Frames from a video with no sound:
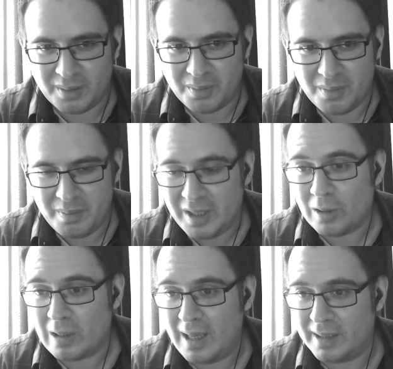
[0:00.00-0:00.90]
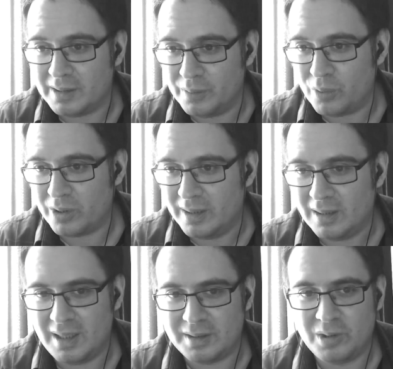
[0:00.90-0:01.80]
middle class and working
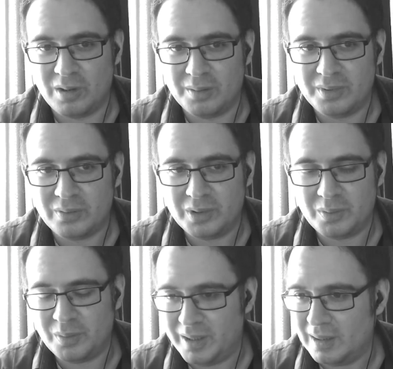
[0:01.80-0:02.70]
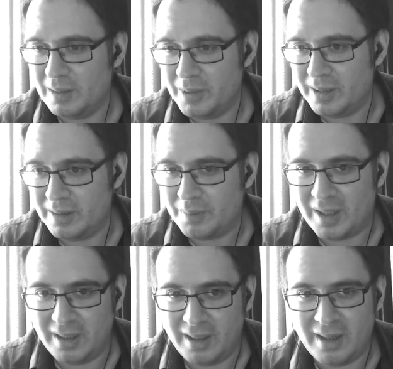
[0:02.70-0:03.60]
class jobs, which will be eliminated by
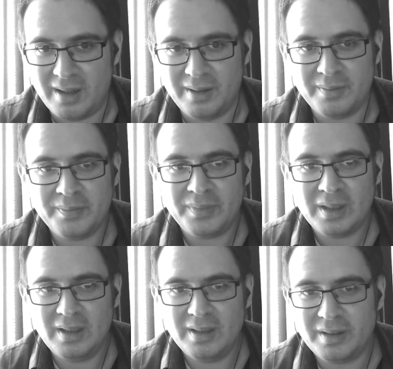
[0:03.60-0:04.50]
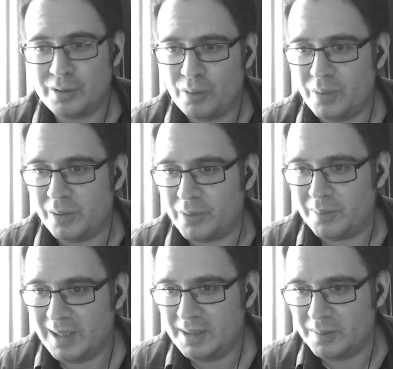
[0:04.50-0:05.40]
AI, there's no real
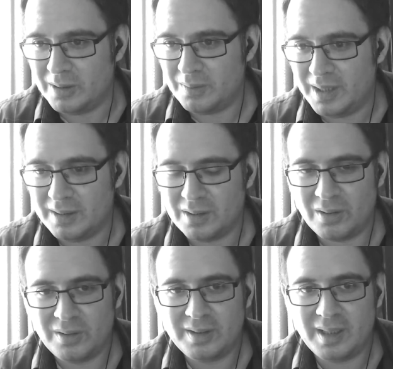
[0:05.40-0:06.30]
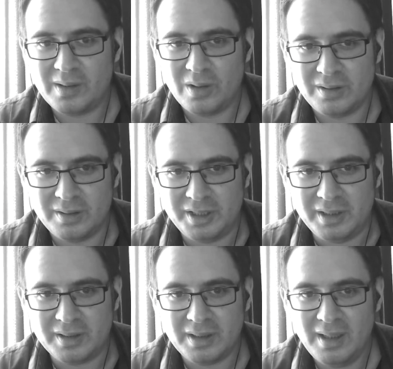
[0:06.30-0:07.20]
replacement, because all the
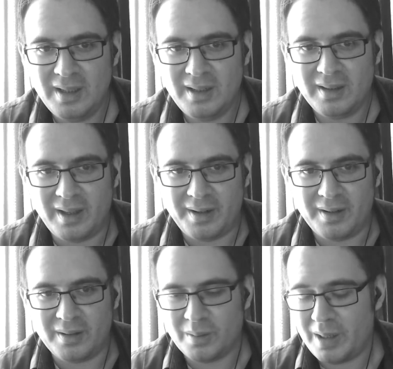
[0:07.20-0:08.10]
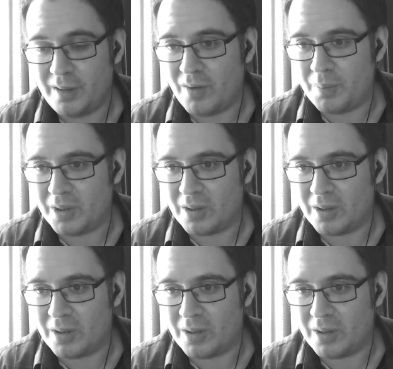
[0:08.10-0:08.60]
technologies that are kind of up